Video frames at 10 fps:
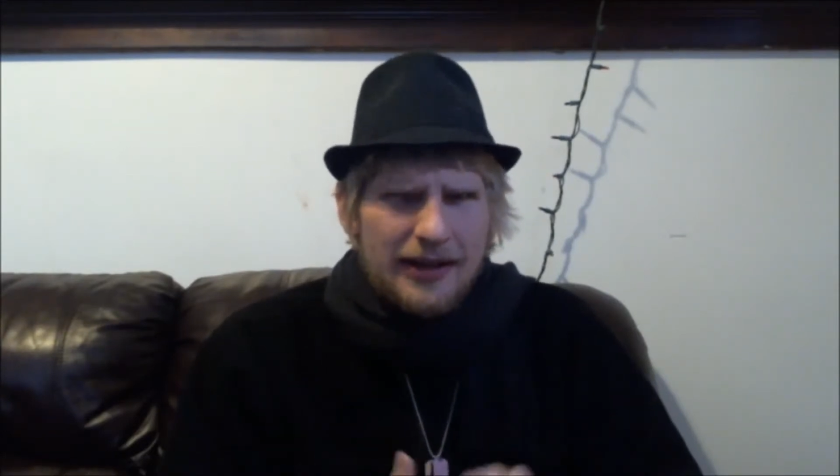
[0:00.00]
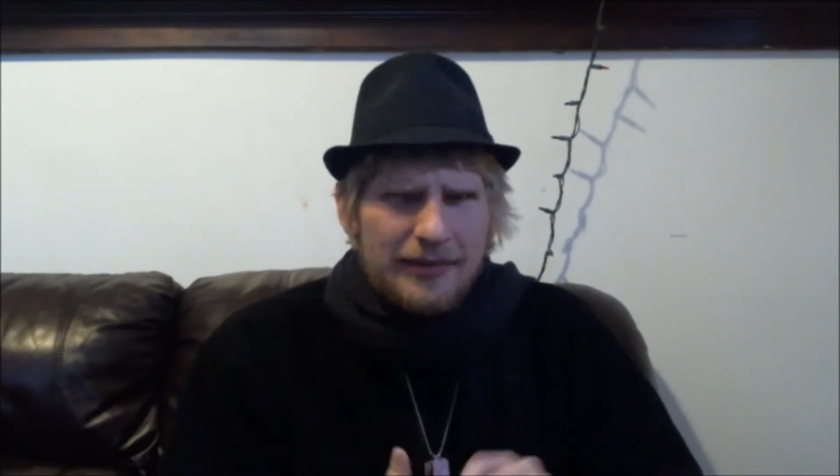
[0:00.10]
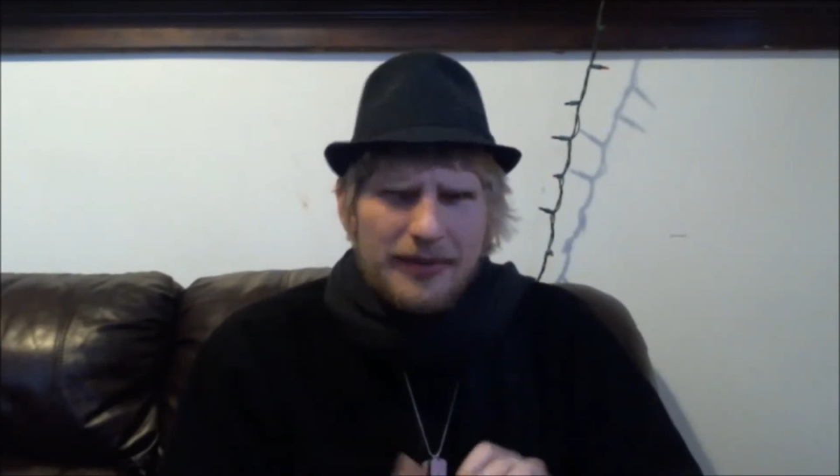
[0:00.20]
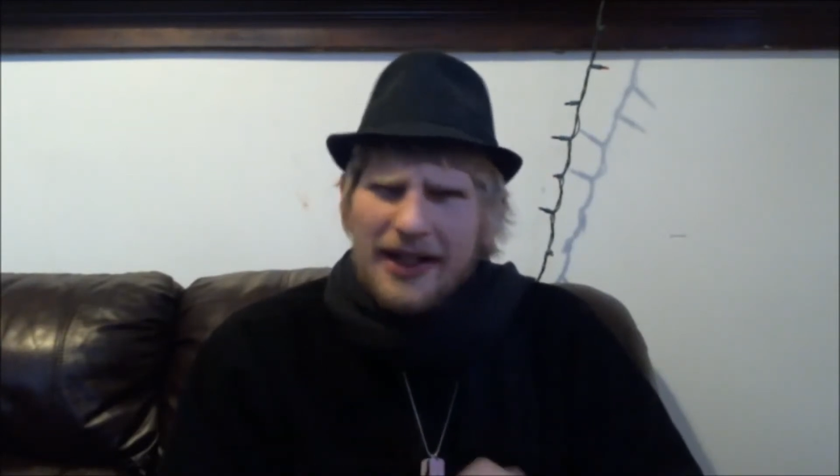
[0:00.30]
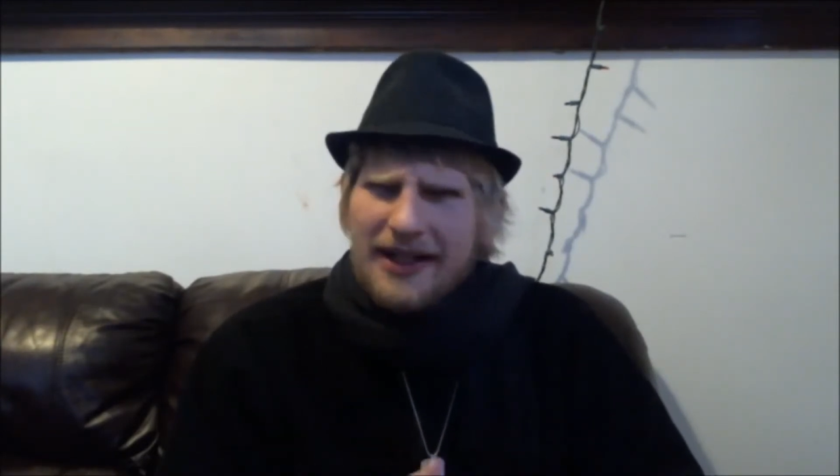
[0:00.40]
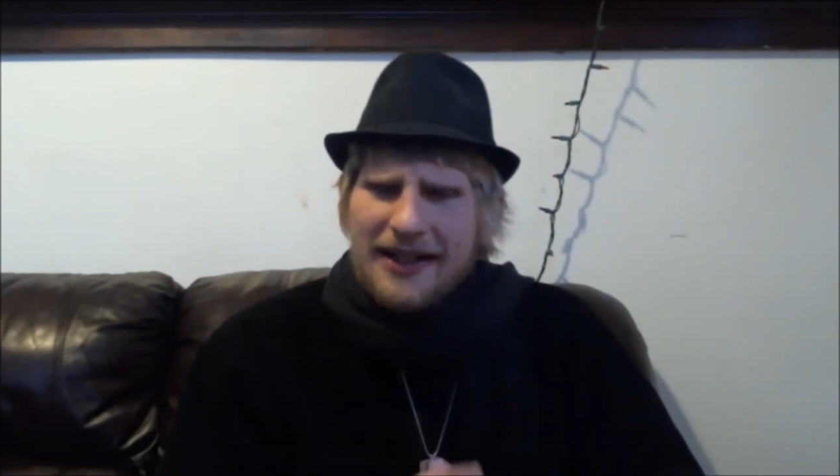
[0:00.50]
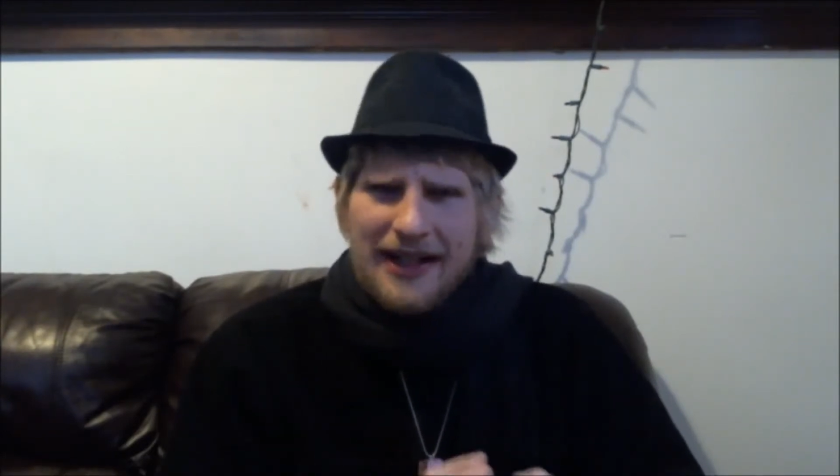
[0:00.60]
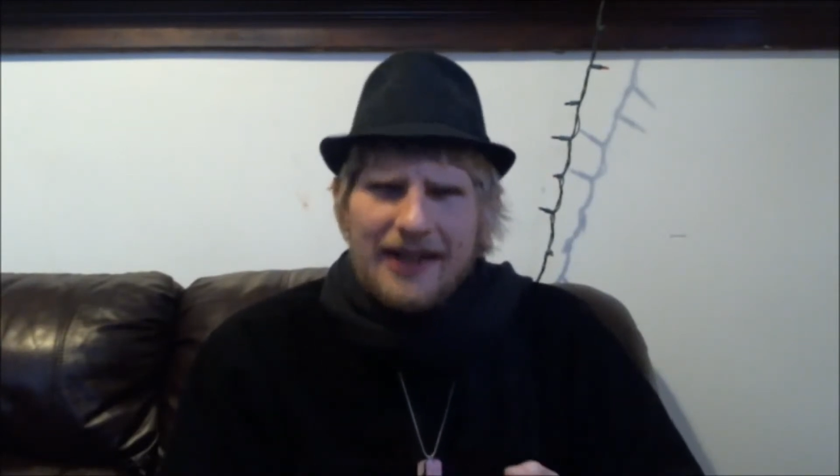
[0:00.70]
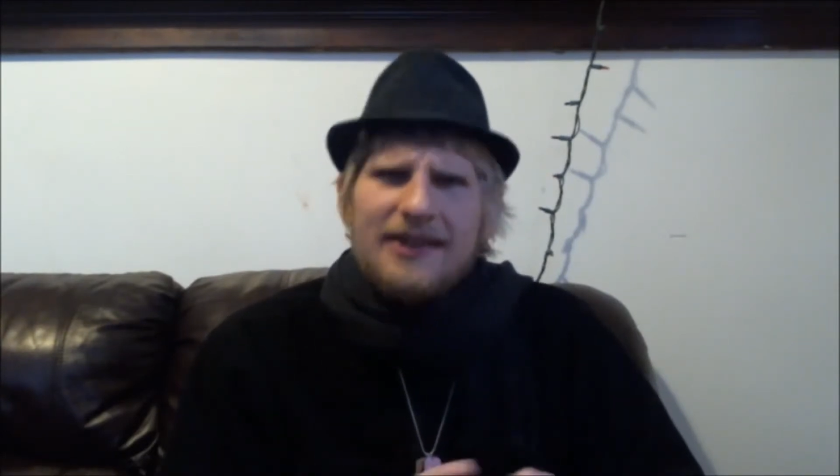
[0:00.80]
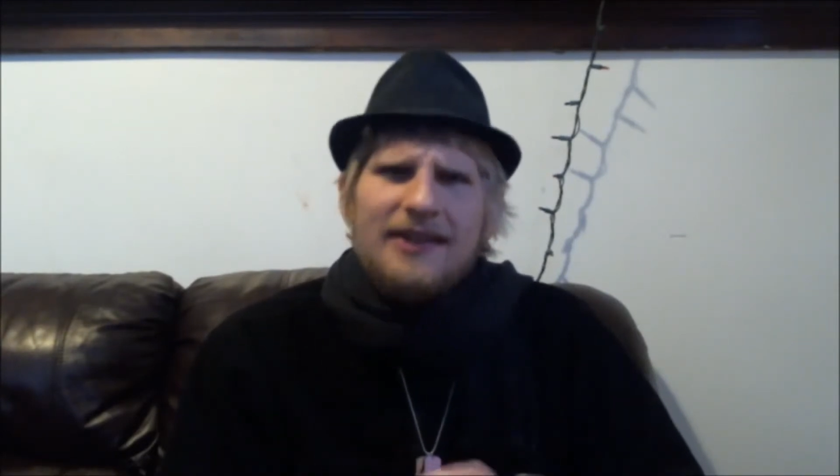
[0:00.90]
But I
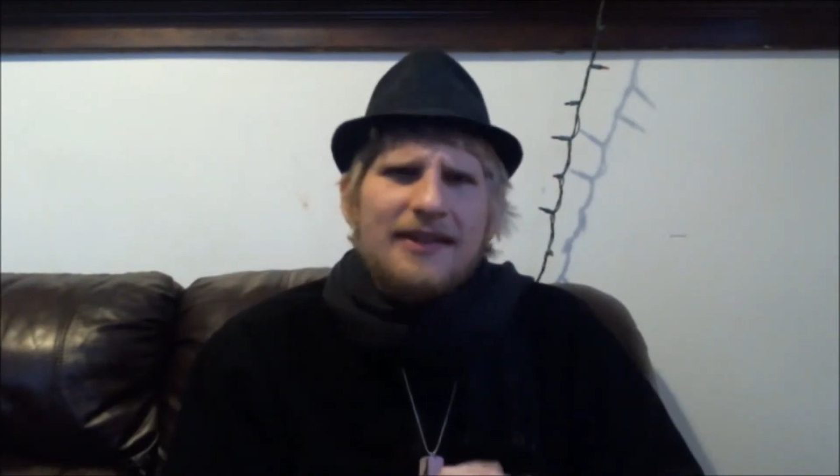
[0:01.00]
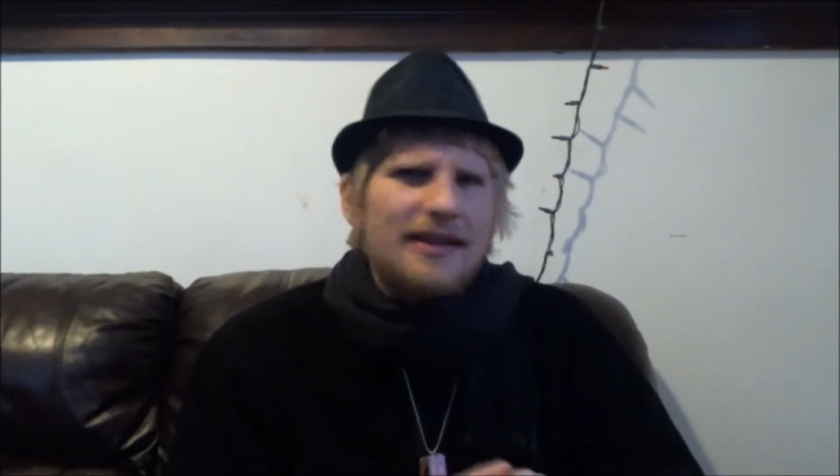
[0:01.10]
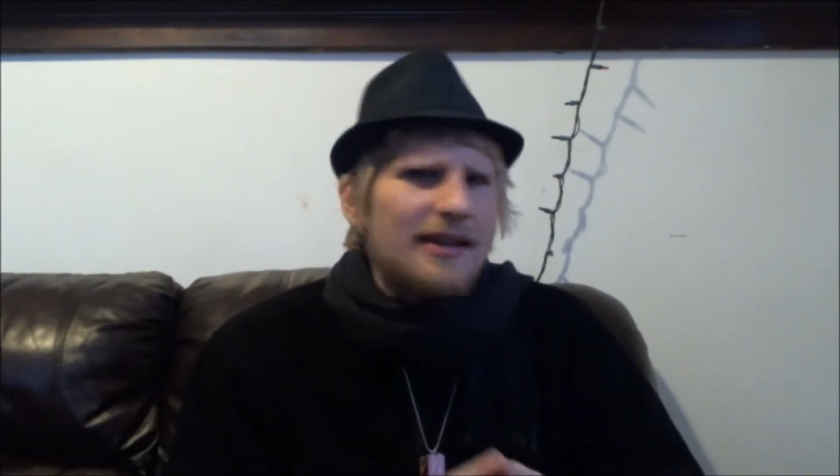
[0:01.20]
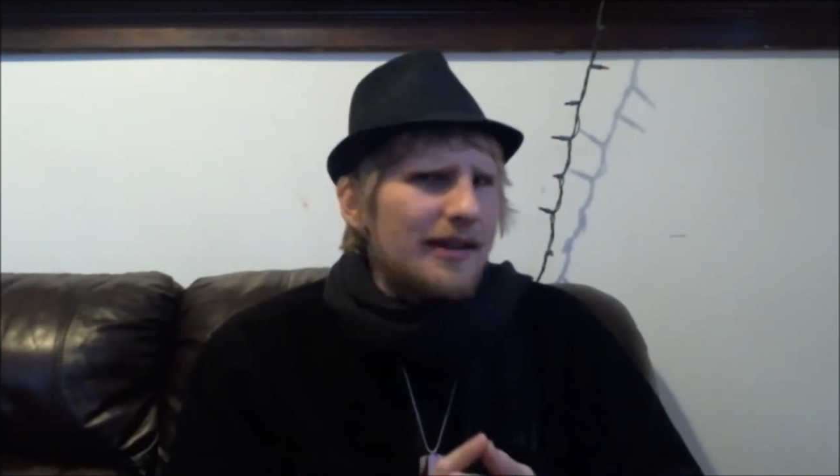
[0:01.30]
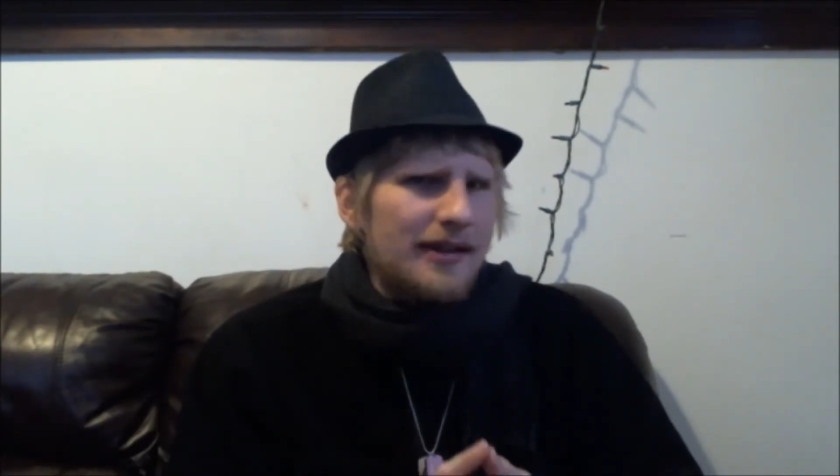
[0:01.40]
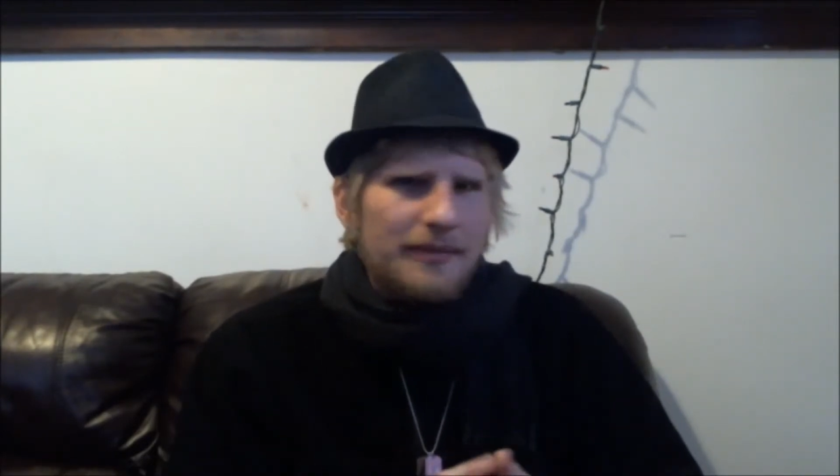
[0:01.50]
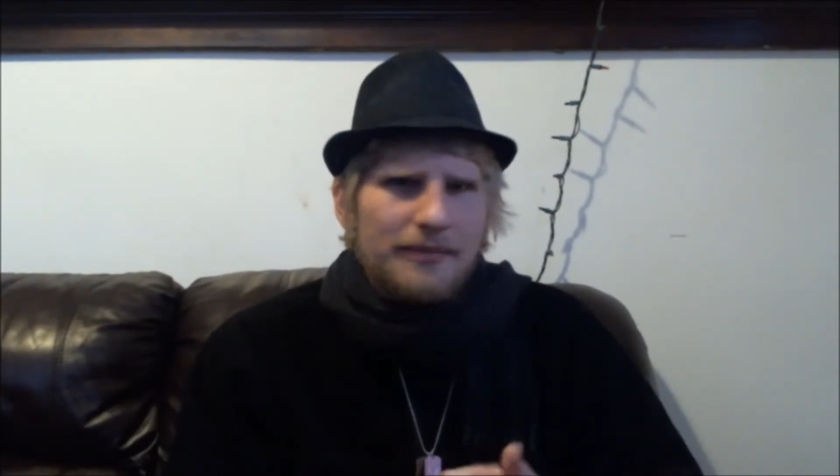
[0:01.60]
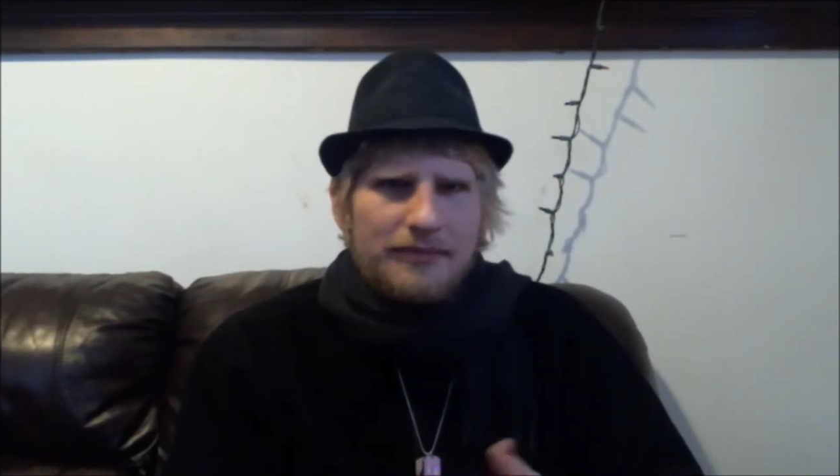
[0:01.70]
guess the